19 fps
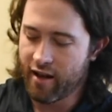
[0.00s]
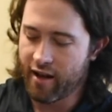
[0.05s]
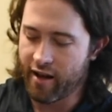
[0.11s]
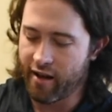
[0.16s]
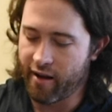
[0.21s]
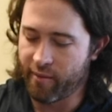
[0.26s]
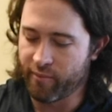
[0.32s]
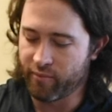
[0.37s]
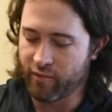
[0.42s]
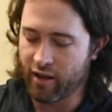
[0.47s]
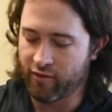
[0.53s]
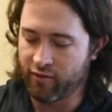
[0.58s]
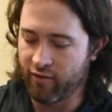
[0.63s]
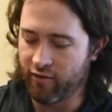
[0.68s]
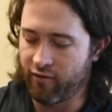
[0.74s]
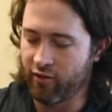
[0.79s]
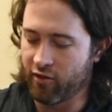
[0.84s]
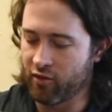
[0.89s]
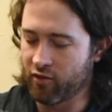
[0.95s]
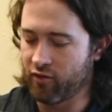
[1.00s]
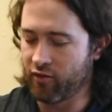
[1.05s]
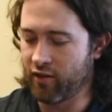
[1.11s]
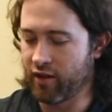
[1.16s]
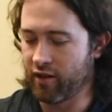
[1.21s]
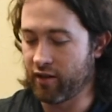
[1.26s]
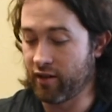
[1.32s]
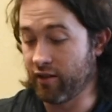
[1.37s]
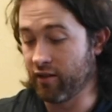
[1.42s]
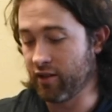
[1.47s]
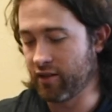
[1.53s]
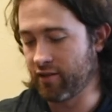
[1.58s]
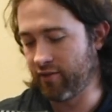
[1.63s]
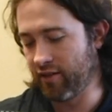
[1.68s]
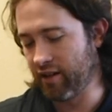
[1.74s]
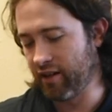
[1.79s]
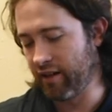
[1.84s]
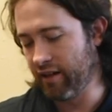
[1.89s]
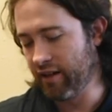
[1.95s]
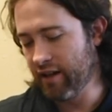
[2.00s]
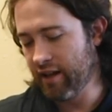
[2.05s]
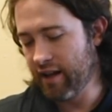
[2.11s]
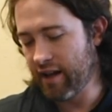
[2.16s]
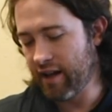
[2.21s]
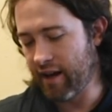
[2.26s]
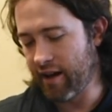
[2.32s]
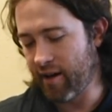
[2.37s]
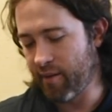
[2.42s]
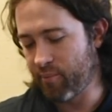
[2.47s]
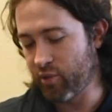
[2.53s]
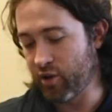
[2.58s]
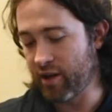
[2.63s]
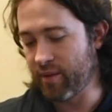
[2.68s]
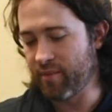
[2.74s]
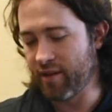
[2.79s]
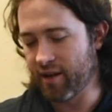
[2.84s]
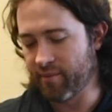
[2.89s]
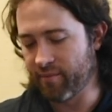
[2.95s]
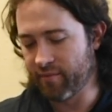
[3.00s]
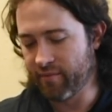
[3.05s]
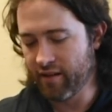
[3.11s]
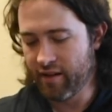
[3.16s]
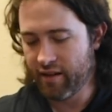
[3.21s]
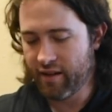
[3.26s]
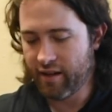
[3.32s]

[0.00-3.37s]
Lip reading: Definitely feels and looks very premium.